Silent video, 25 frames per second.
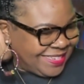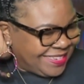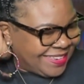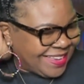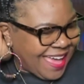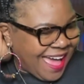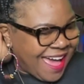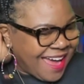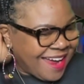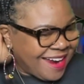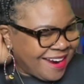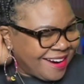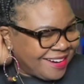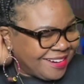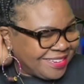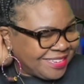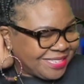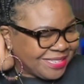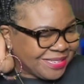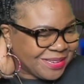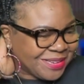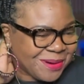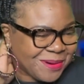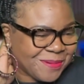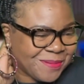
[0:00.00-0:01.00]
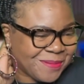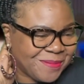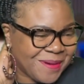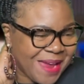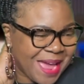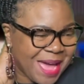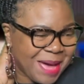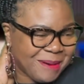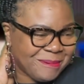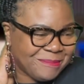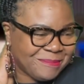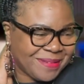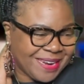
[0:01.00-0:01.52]
I heard you could
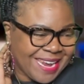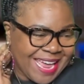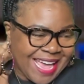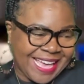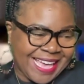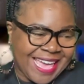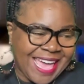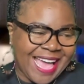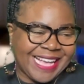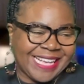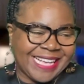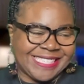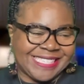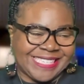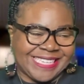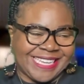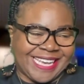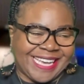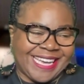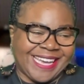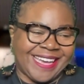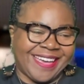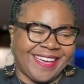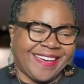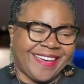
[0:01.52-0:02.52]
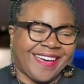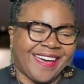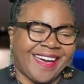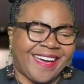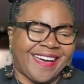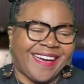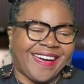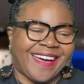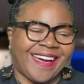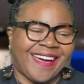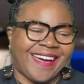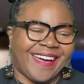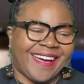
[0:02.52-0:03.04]
rap, but I can't sing.
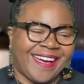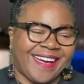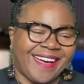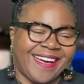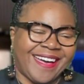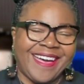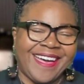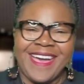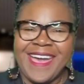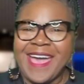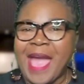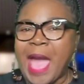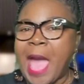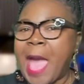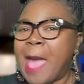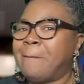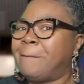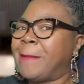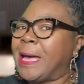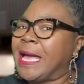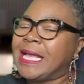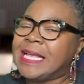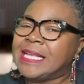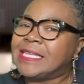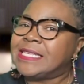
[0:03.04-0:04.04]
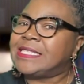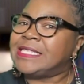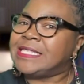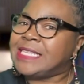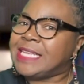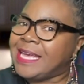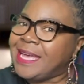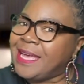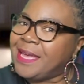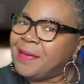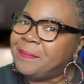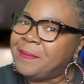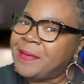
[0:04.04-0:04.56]
I might can
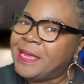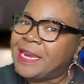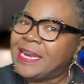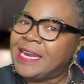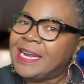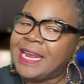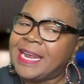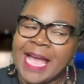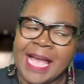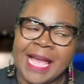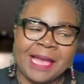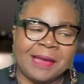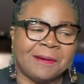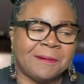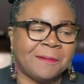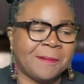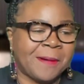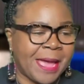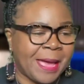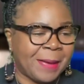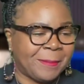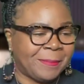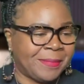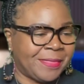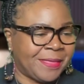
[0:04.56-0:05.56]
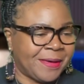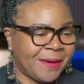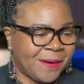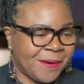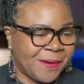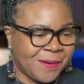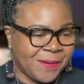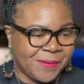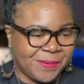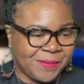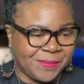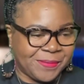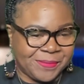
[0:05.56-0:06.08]
sing better than I can rap,
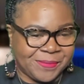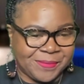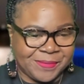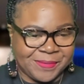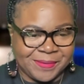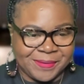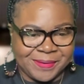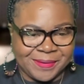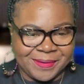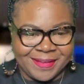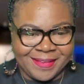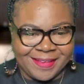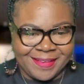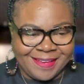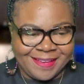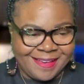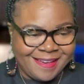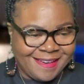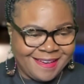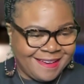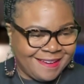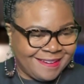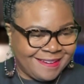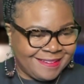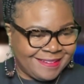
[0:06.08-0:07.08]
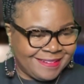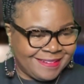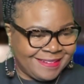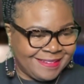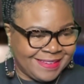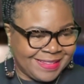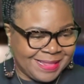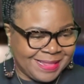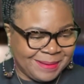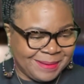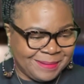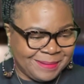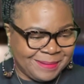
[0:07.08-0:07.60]
though. Hold on,
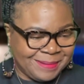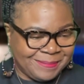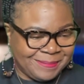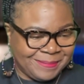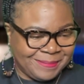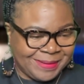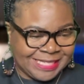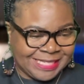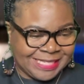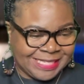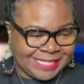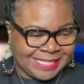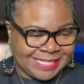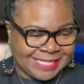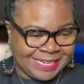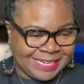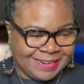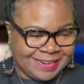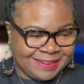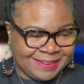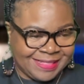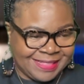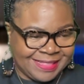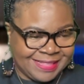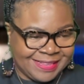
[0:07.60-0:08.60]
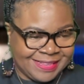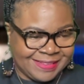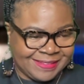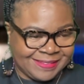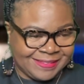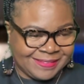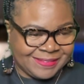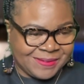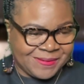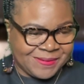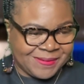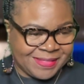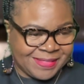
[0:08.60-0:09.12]
let me share this on
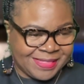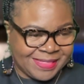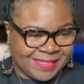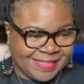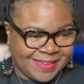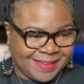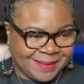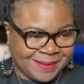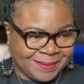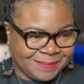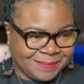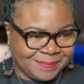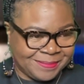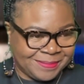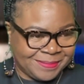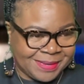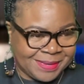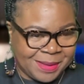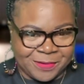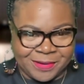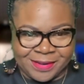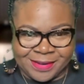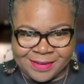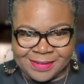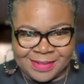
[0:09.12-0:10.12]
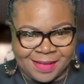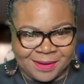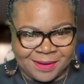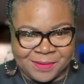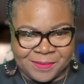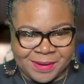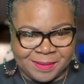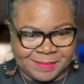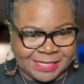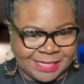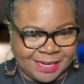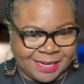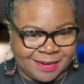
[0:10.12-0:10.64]
somewhere. I don't know where I'm going
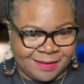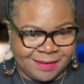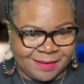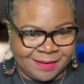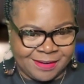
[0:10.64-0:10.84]
to share it.